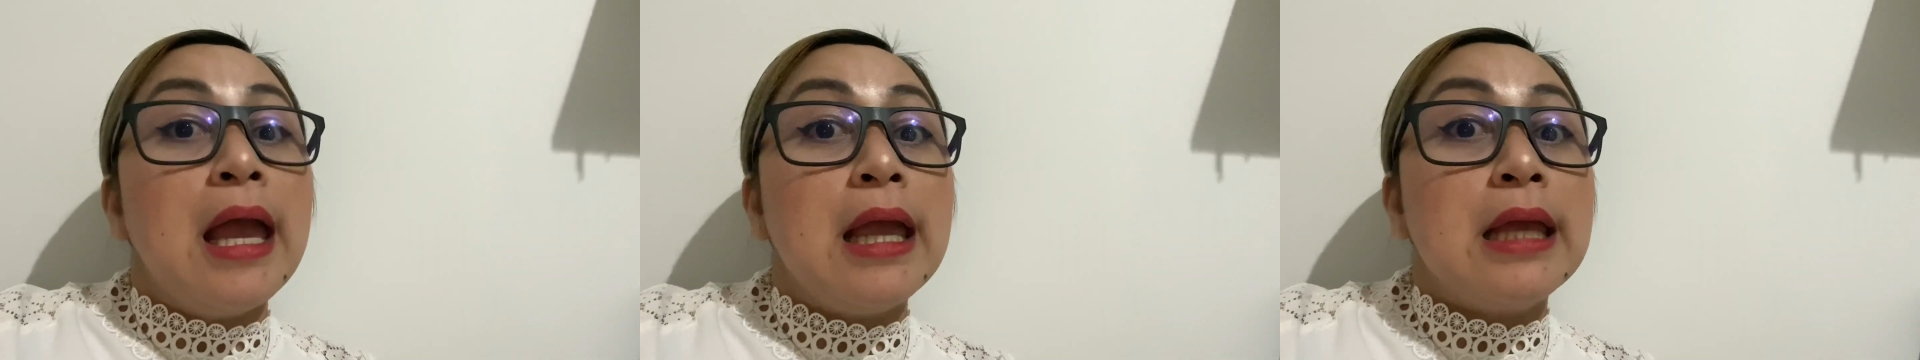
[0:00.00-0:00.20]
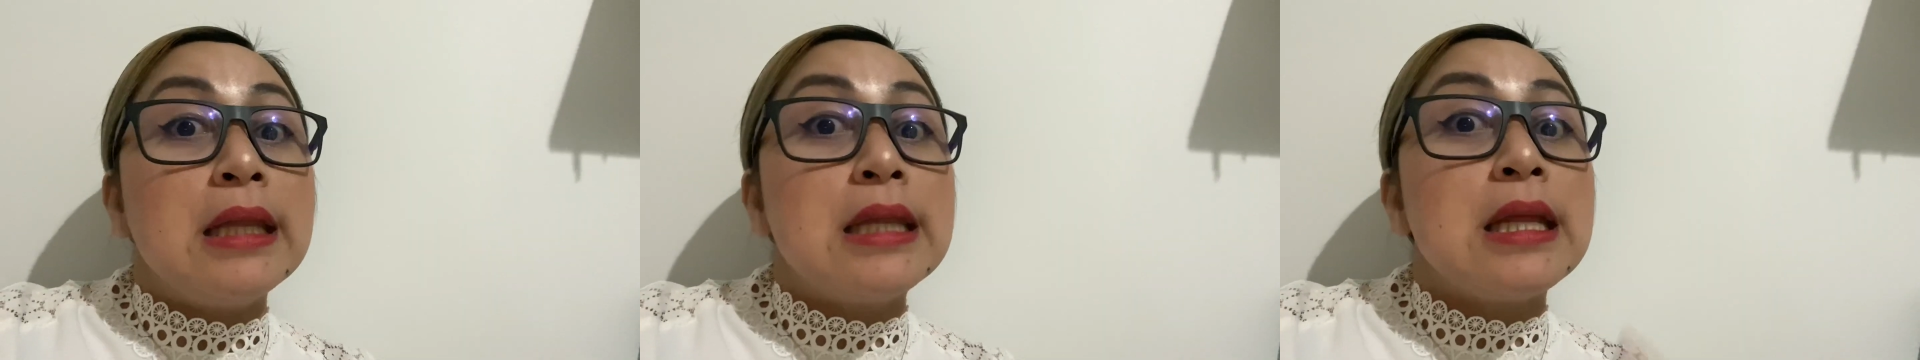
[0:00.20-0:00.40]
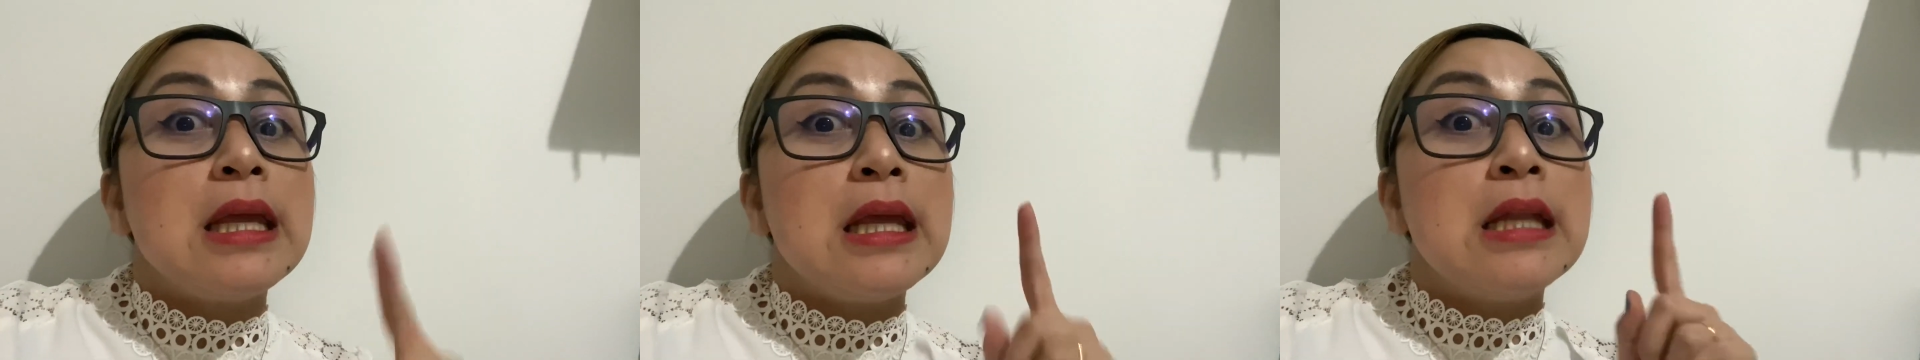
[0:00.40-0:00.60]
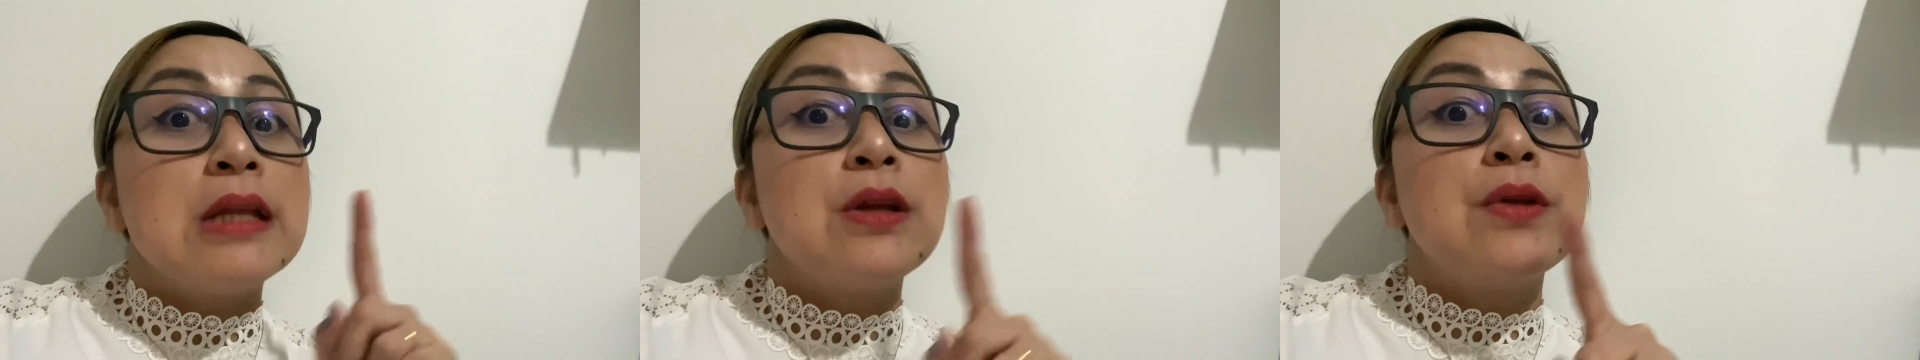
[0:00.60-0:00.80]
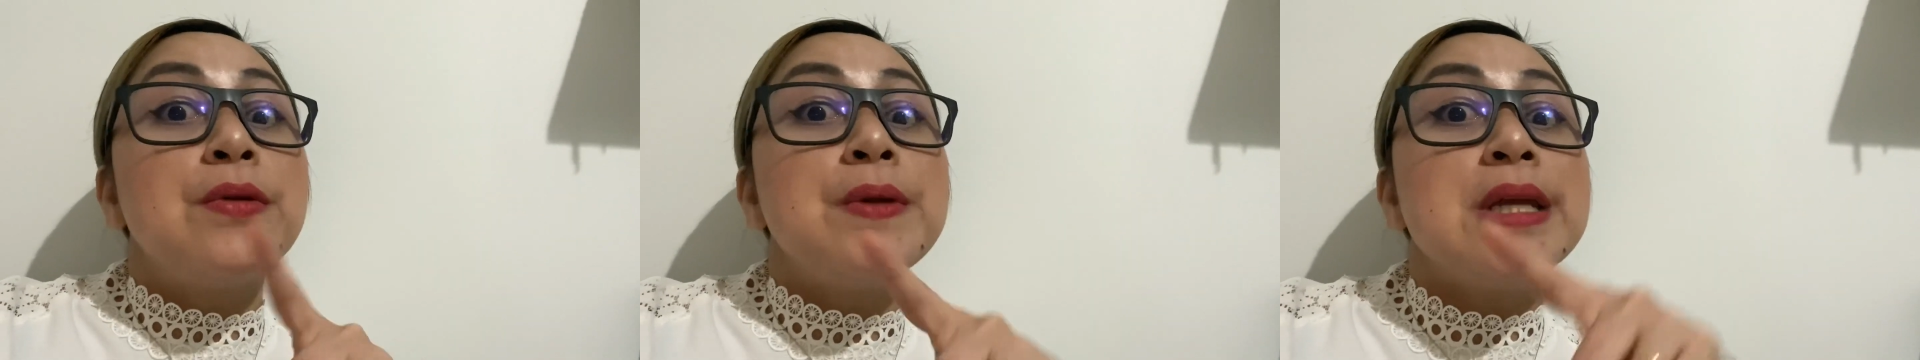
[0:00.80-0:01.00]
it
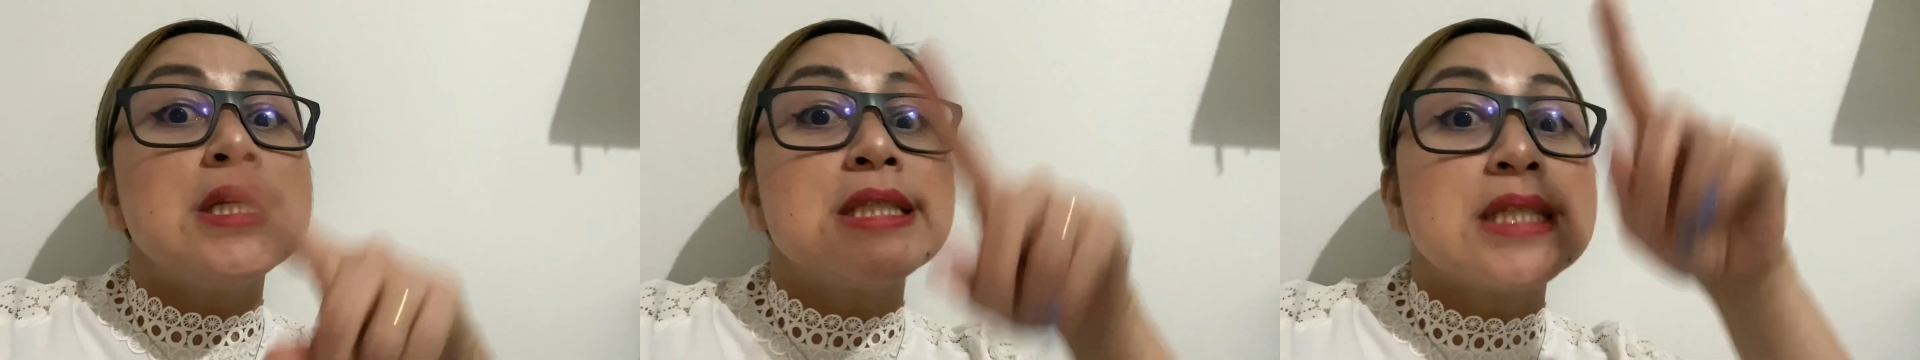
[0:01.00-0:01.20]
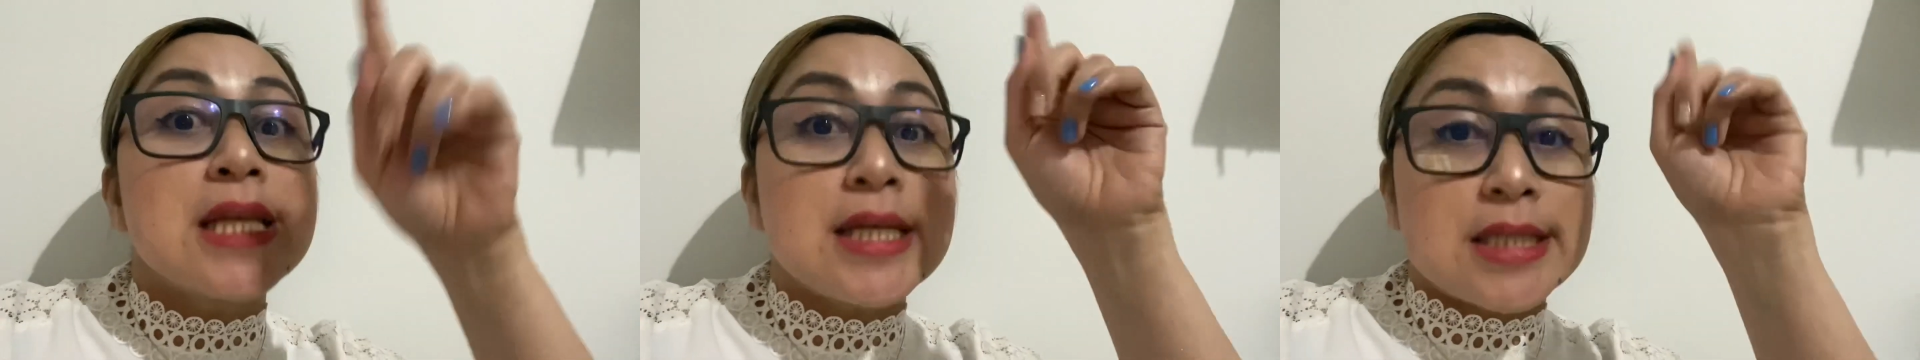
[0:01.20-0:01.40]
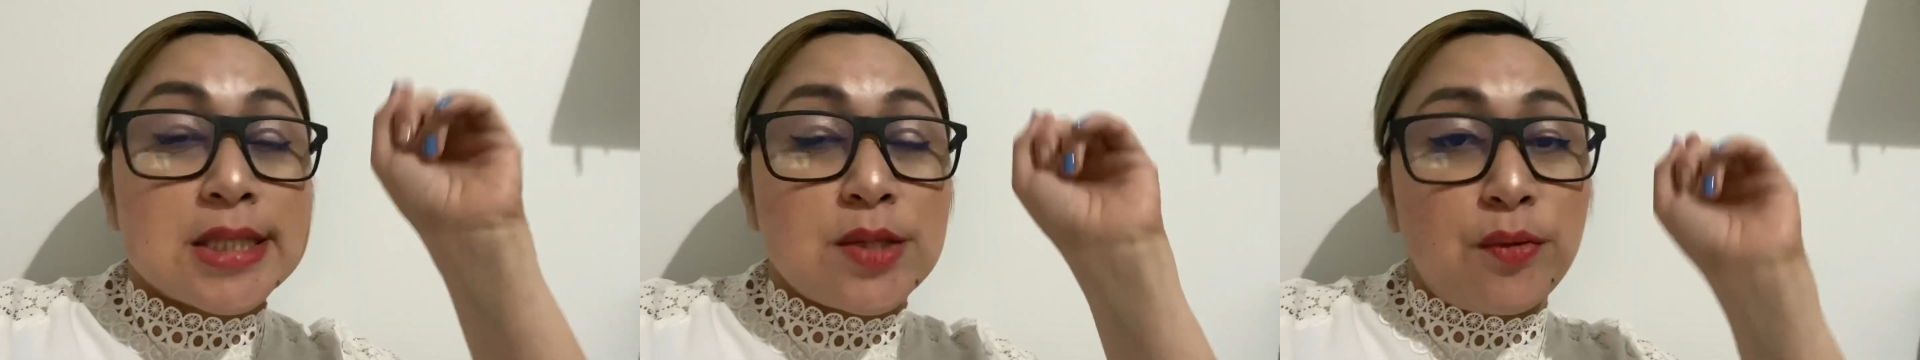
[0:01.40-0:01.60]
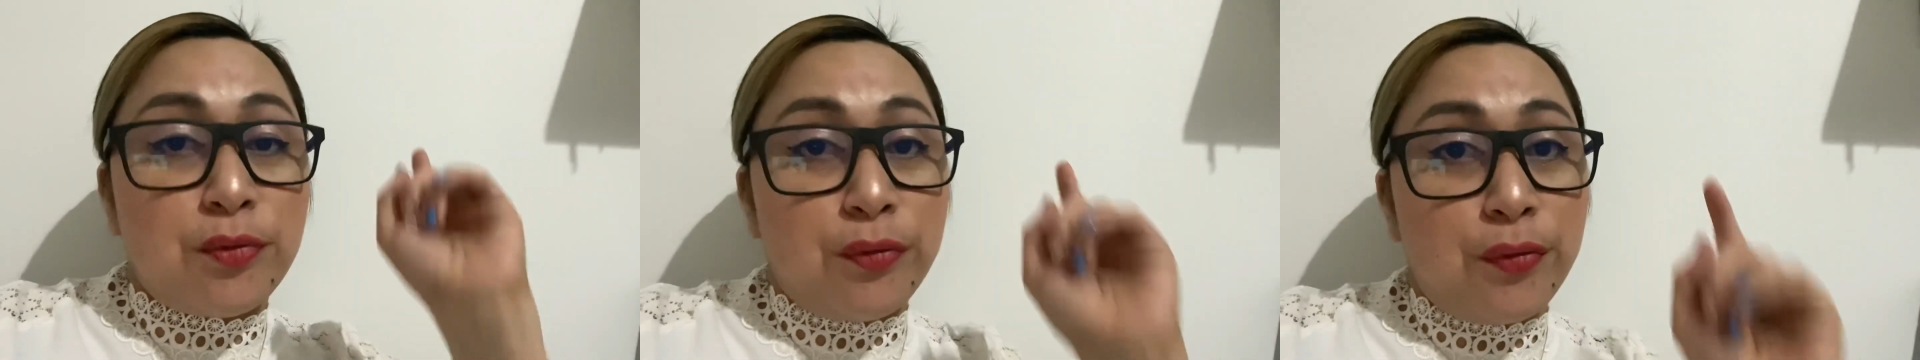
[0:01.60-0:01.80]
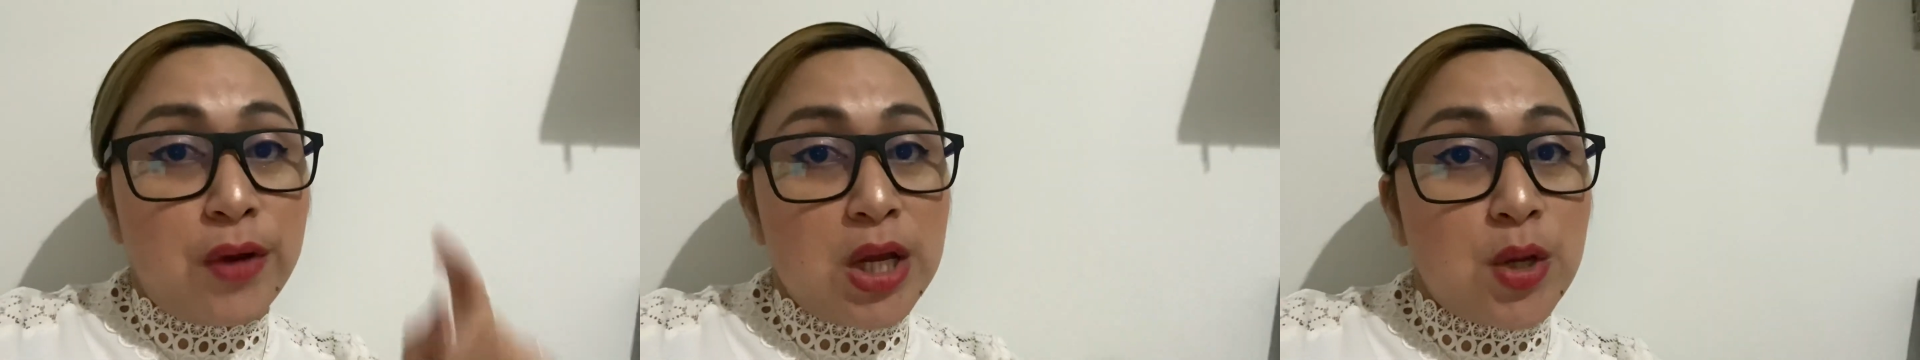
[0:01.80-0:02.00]
increases the
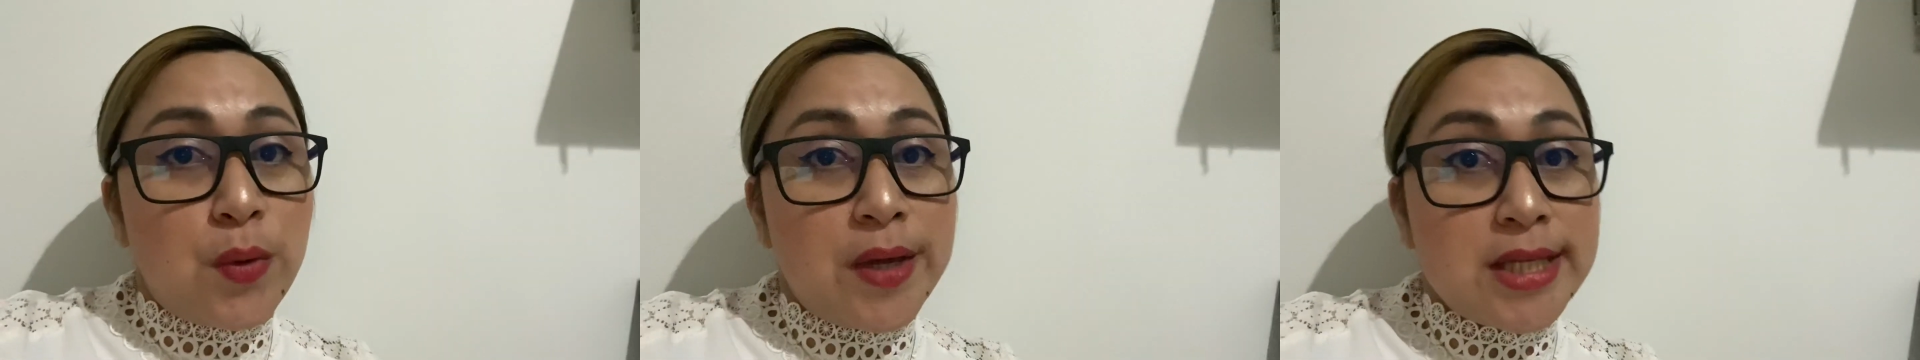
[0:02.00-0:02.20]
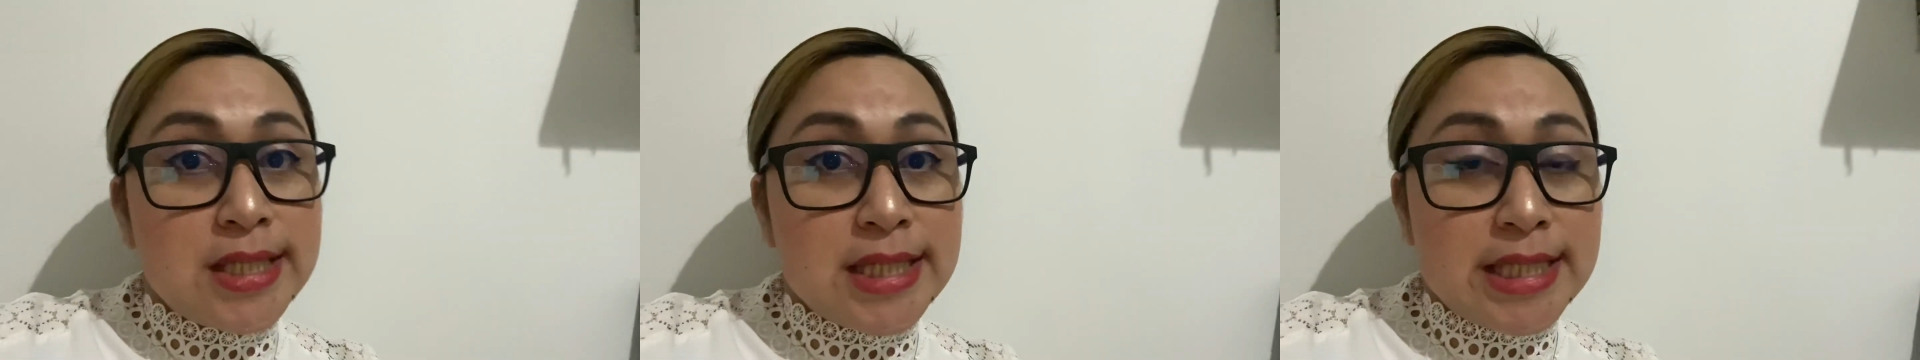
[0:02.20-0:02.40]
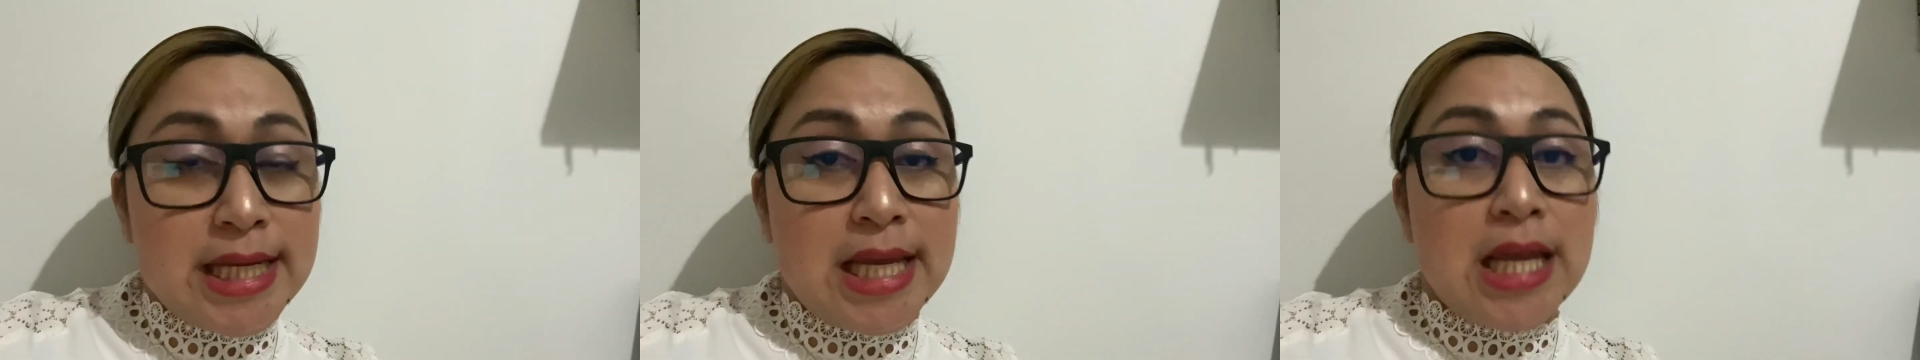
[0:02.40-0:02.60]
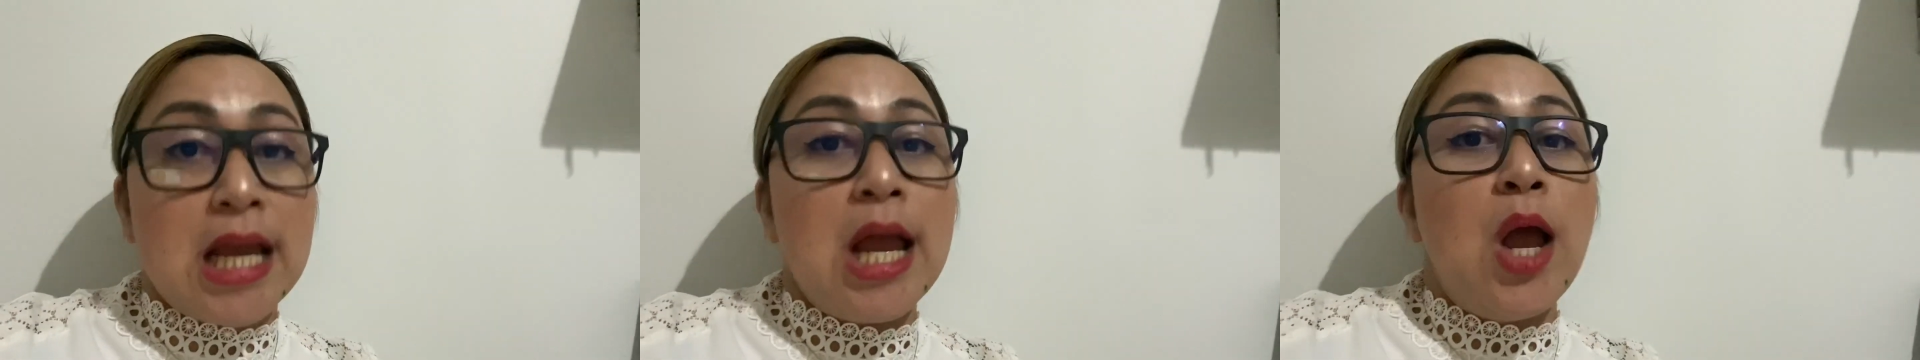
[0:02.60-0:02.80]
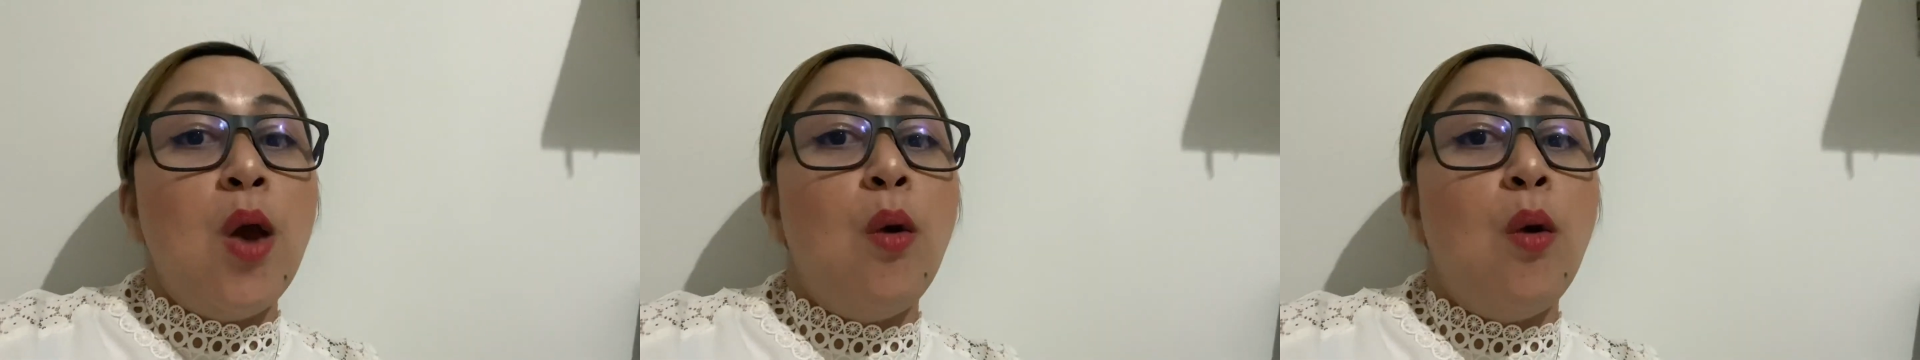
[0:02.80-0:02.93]
frequency